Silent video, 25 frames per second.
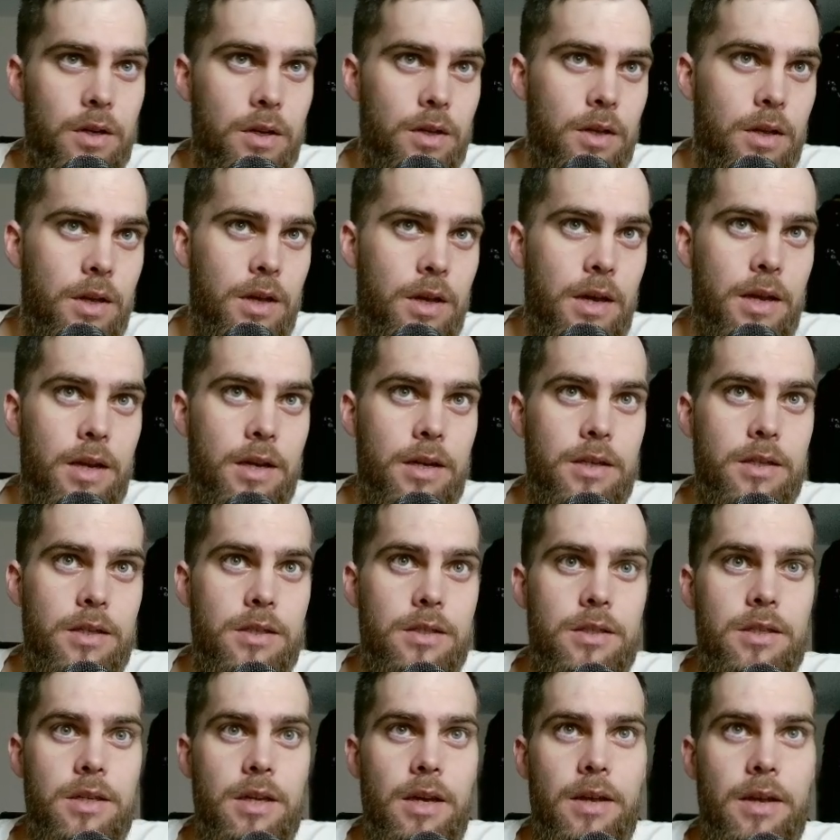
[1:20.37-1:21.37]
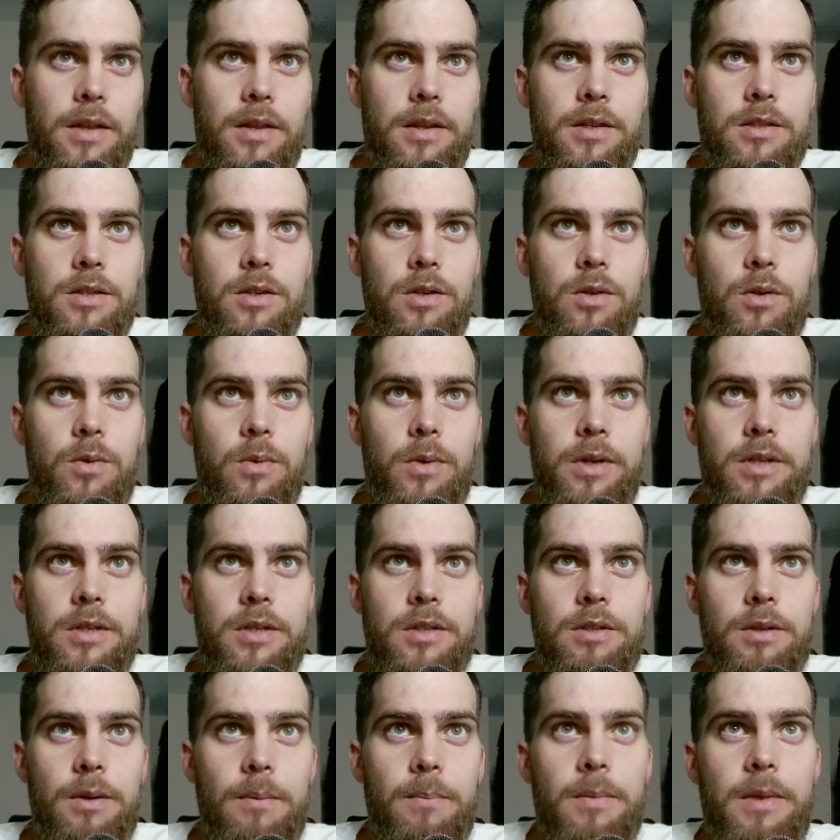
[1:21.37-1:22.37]
and yeah, there's no way to
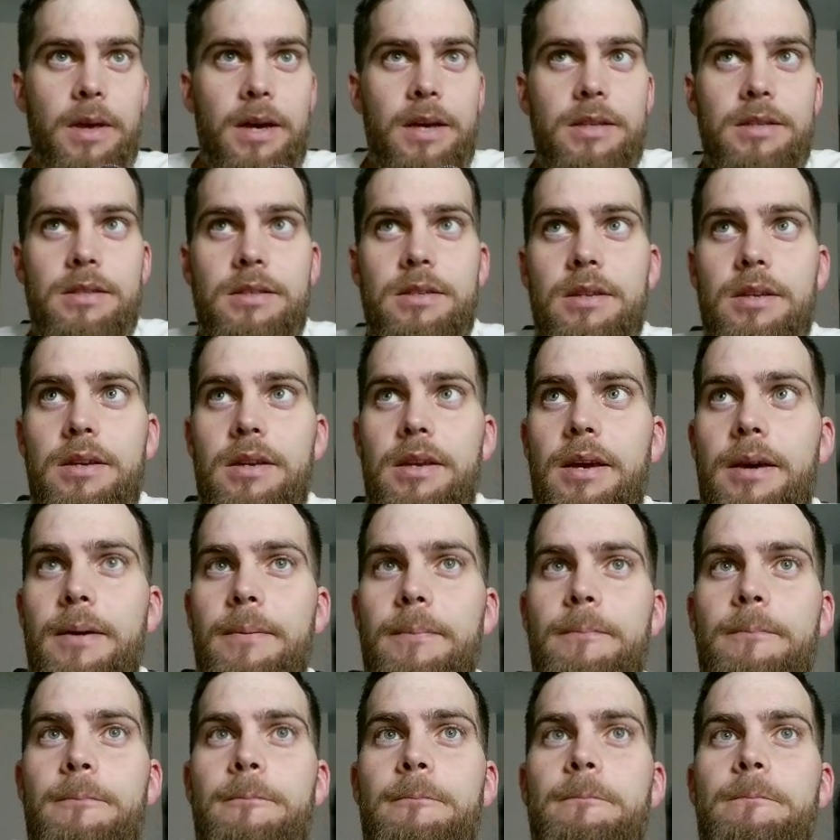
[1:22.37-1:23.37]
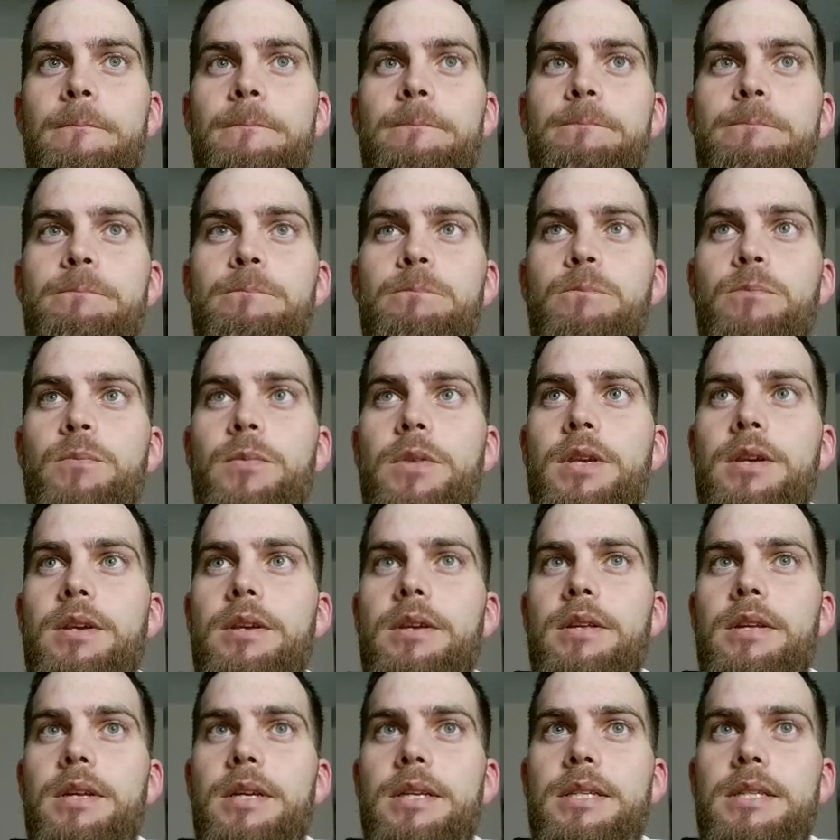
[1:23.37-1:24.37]
stop that. So yeah,
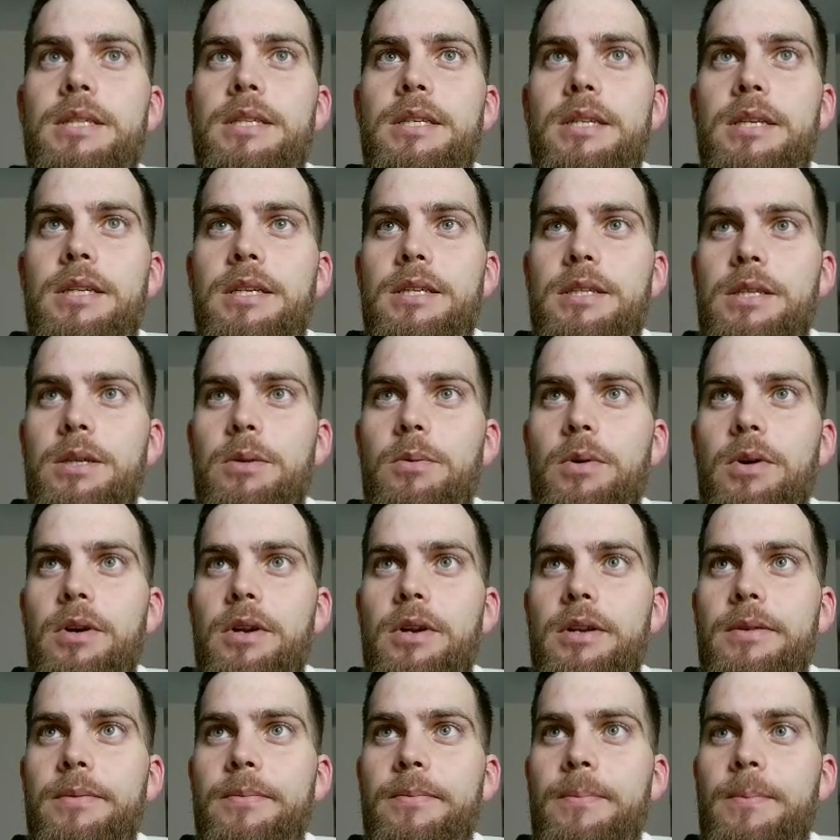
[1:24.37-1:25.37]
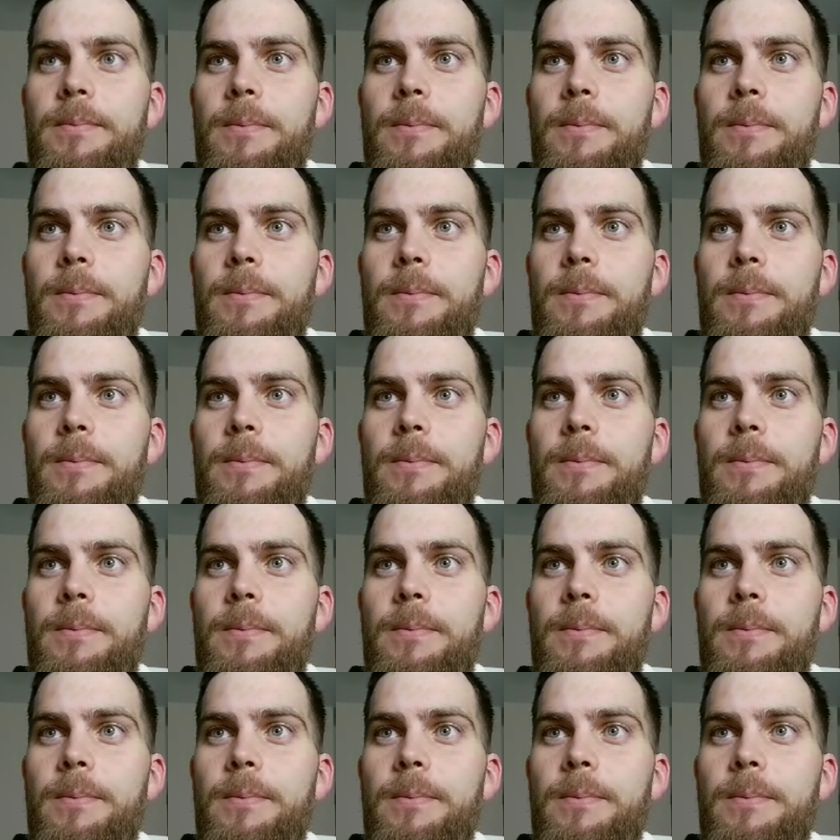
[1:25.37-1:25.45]
that's an easy one.